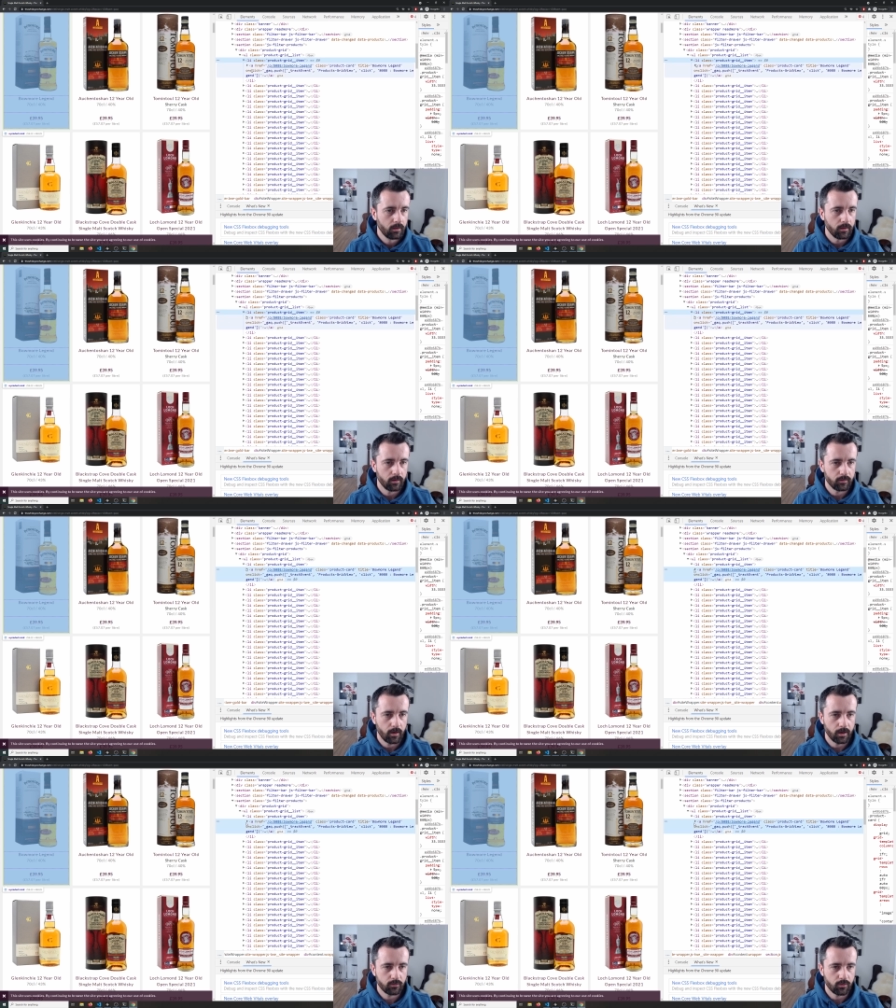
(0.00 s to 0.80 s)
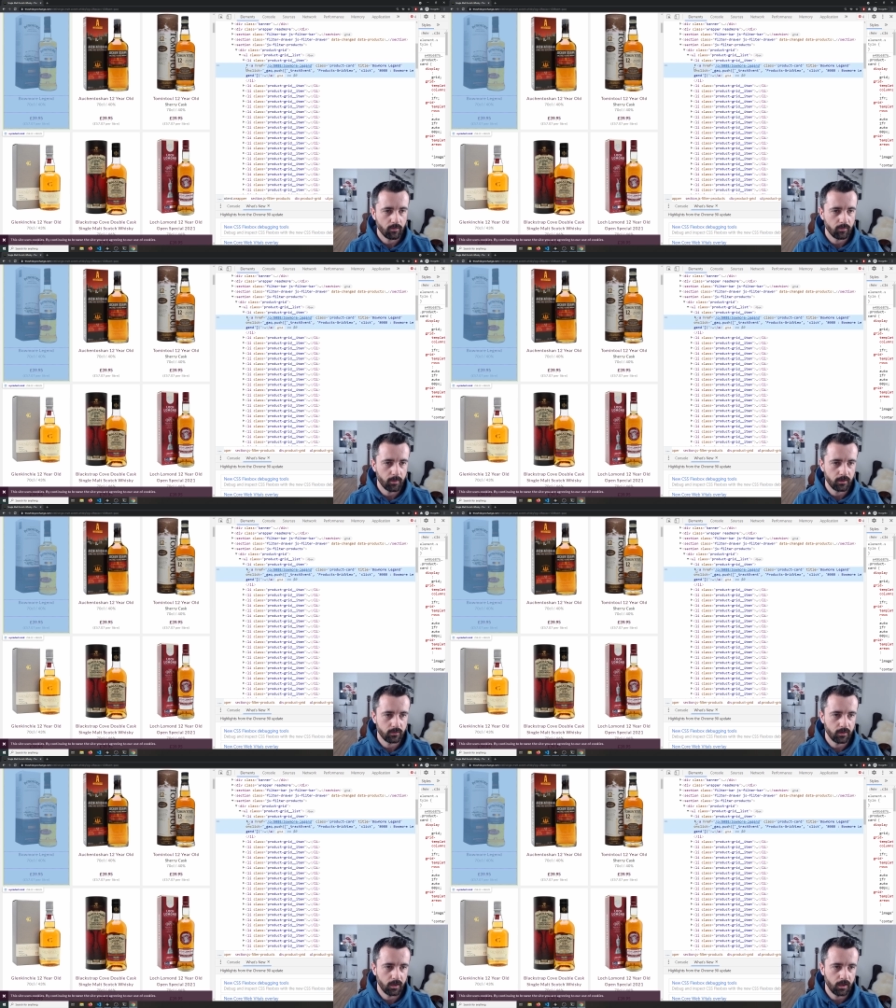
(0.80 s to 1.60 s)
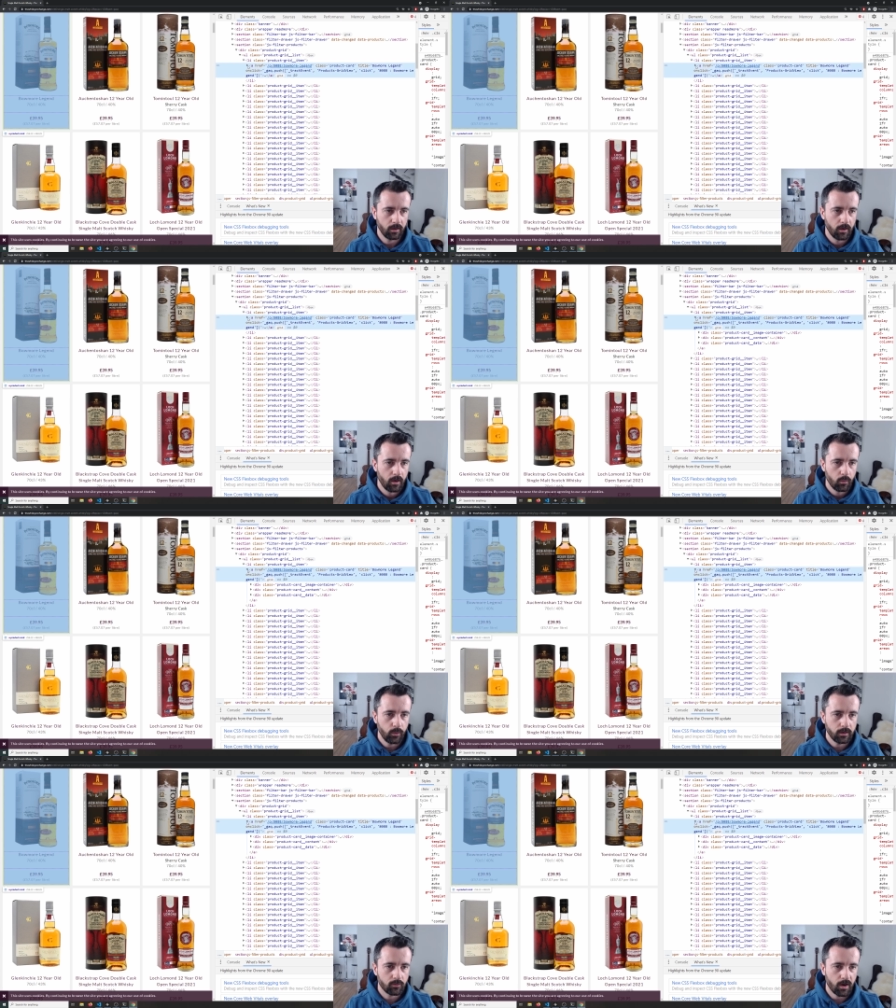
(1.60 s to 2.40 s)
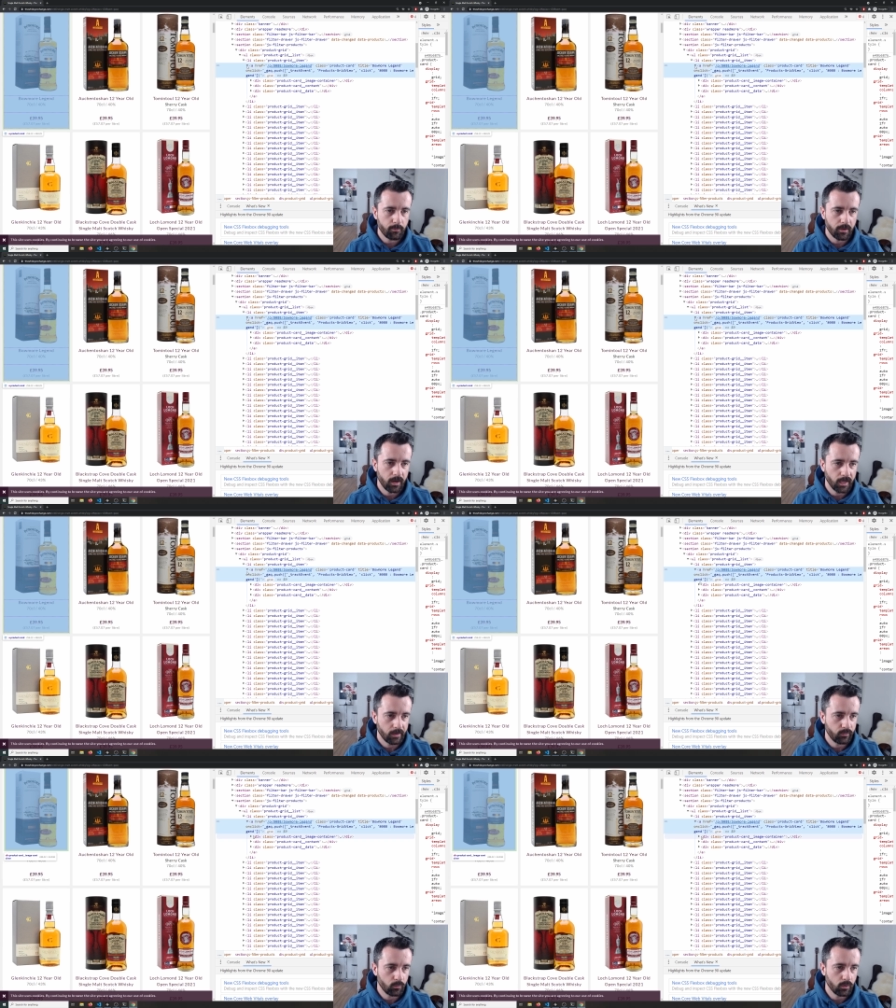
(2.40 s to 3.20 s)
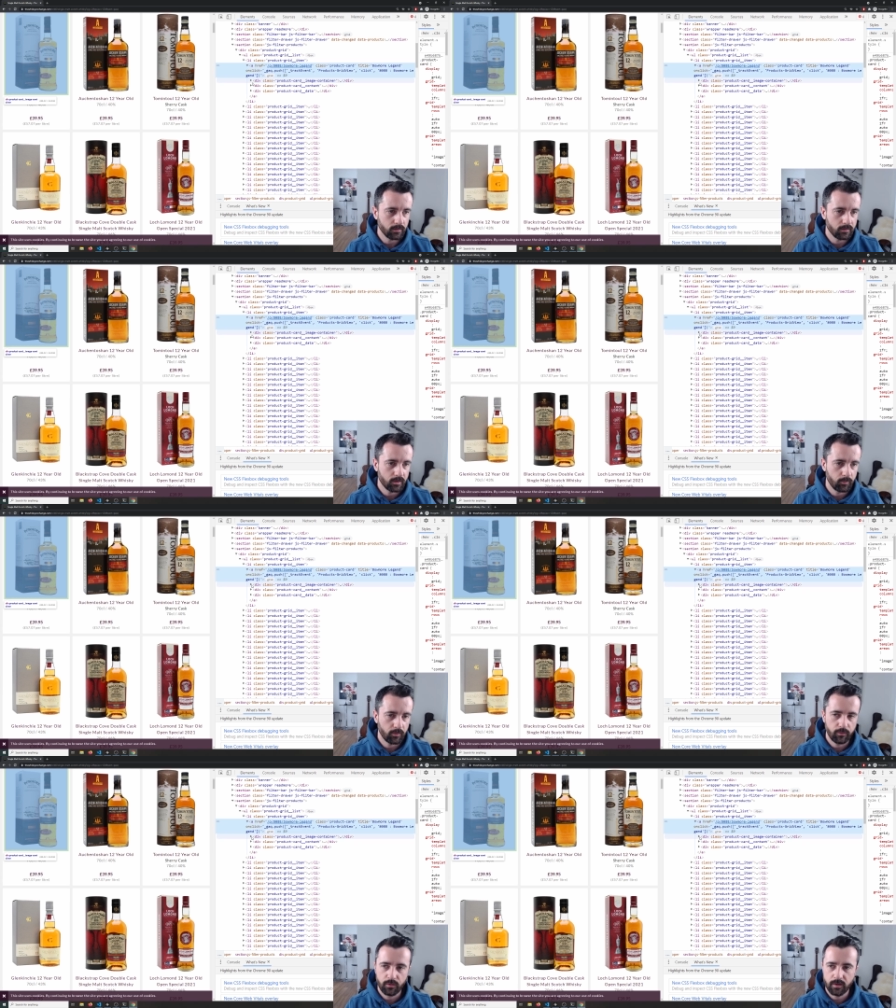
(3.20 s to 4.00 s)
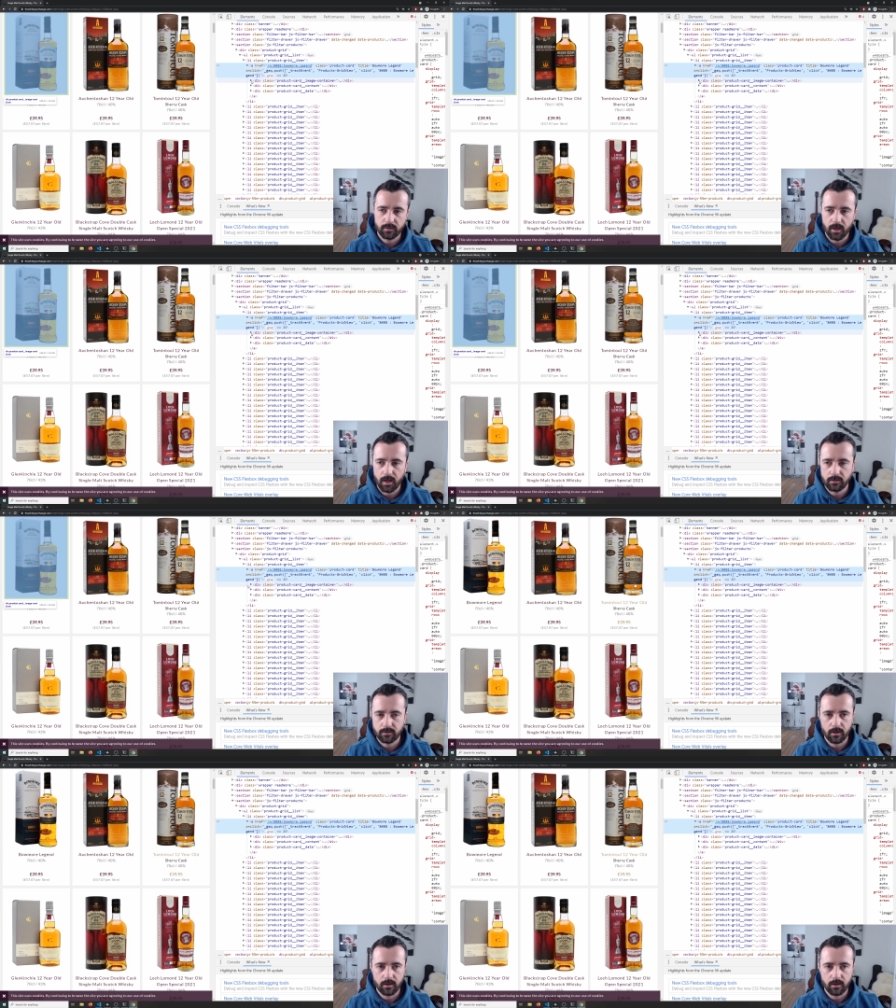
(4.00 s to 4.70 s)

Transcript: there's extra information here. We could grab the link if we wanted to, but for this case,